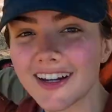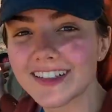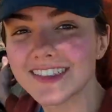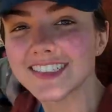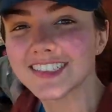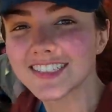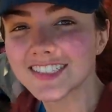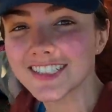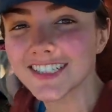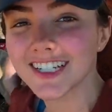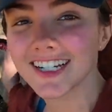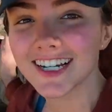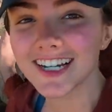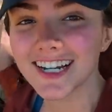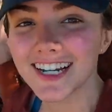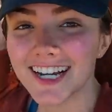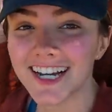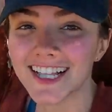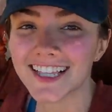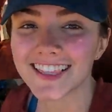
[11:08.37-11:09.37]
a vlog
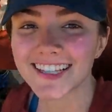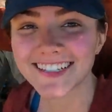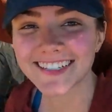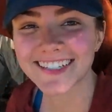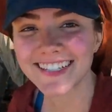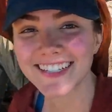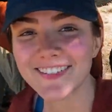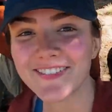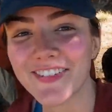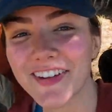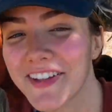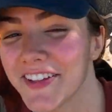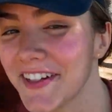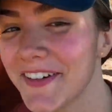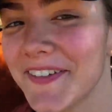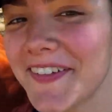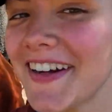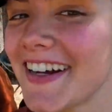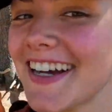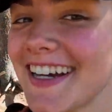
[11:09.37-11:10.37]
on our
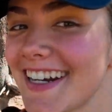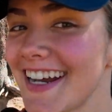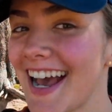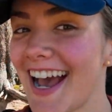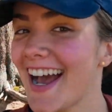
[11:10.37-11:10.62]
trip to